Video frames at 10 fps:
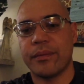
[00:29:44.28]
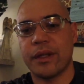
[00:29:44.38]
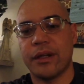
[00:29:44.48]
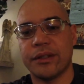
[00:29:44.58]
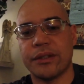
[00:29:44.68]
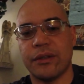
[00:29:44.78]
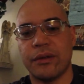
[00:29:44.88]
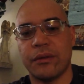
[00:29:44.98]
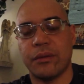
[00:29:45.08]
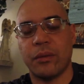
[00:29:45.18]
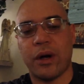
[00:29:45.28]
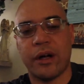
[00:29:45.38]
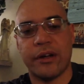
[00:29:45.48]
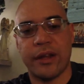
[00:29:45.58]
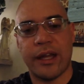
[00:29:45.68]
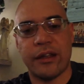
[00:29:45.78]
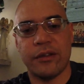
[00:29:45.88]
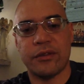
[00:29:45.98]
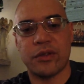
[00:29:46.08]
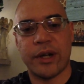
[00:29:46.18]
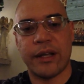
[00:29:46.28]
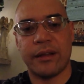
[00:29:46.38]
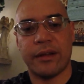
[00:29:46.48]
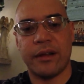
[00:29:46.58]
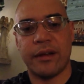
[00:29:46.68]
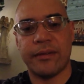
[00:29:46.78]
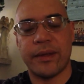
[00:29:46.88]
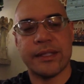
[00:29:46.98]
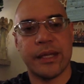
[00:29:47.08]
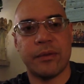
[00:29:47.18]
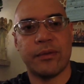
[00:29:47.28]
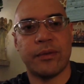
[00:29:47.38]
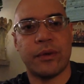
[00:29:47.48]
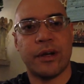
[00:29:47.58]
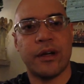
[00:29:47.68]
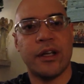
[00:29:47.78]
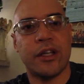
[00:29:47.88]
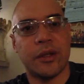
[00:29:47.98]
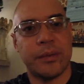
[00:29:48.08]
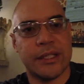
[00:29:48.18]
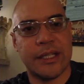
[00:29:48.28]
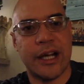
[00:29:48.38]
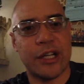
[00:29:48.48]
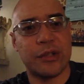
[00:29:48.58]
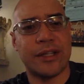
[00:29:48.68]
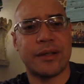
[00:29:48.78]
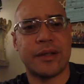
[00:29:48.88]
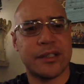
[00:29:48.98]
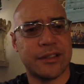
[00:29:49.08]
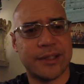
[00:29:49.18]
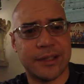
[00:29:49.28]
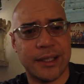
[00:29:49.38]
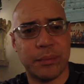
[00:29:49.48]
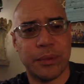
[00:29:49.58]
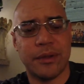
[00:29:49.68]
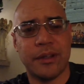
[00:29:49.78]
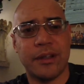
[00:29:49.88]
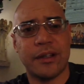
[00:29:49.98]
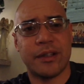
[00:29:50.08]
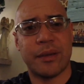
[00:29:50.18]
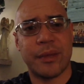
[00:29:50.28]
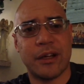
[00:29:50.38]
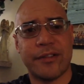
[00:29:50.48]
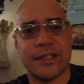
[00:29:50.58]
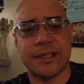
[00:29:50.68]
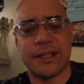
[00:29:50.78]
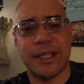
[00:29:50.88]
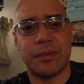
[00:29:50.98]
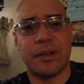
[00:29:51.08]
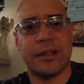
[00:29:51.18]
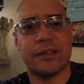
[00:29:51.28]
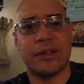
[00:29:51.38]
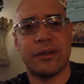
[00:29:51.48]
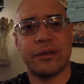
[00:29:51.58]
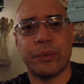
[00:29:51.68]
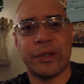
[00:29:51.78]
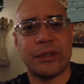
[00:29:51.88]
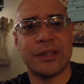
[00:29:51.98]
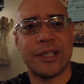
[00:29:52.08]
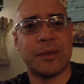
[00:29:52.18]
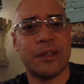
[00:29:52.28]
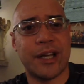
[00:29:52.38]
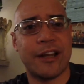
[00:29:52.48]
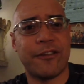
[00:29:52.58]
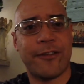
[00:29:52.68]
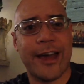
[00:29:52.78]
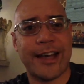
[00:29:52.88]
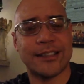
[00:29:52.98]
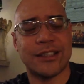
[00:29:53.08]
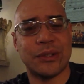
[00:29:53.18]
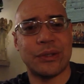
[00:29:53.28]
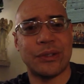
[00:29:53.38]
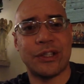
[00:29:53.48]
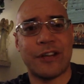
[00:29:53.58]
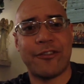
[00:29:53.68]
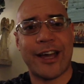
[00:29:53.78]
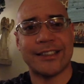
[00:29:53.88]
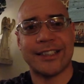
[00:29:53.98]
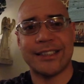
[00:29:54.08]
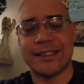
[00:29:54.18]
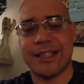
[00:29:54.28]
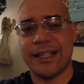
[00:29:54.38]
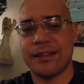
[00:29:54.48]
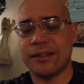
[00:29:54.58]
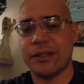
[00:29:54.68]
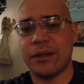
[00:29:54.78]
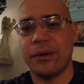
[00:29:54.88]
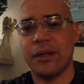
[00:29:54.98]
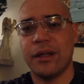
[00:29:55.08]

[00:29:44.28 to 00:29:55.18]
Also, water that you've drank the day before, you'll be dehydrated because of sleep, coming off of sleep. So when you sleep, you kind of fast too. You're in a fasting state. So